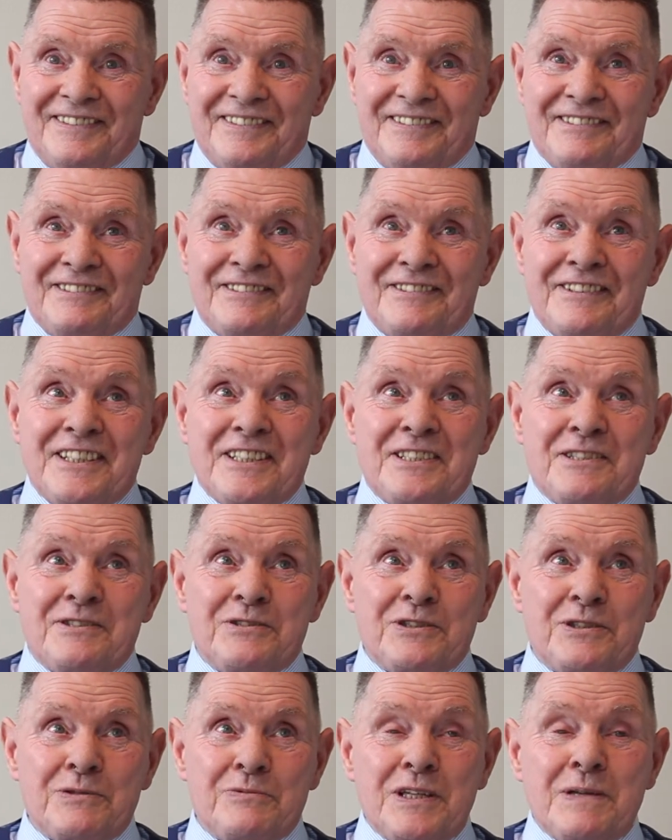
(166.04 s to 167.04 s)
Right, it
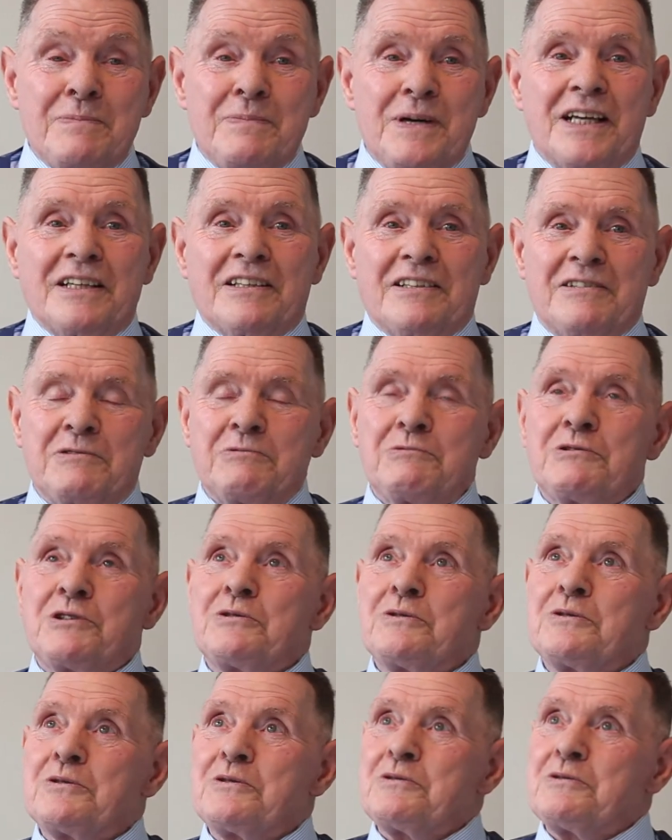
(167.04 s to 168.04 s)
goes way back
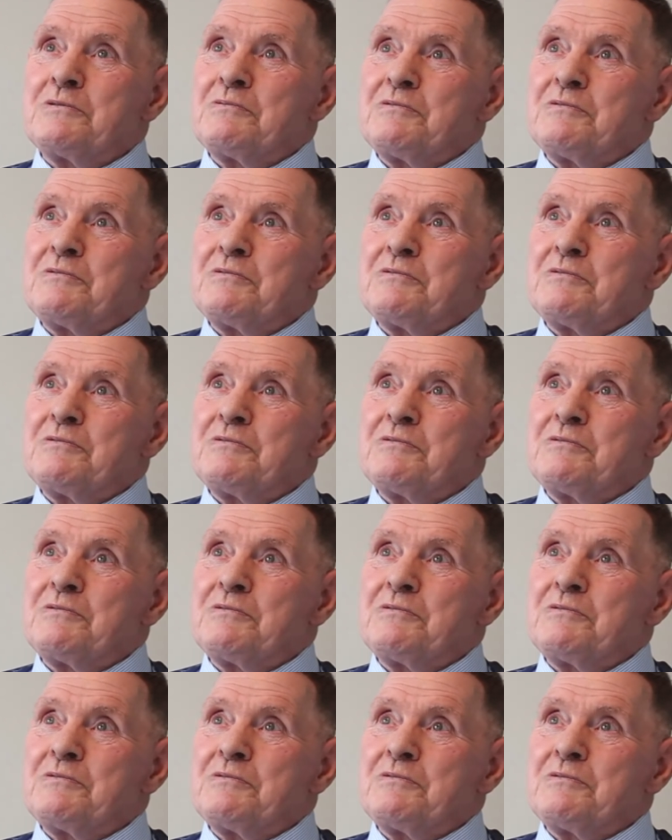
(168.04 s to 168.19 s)
to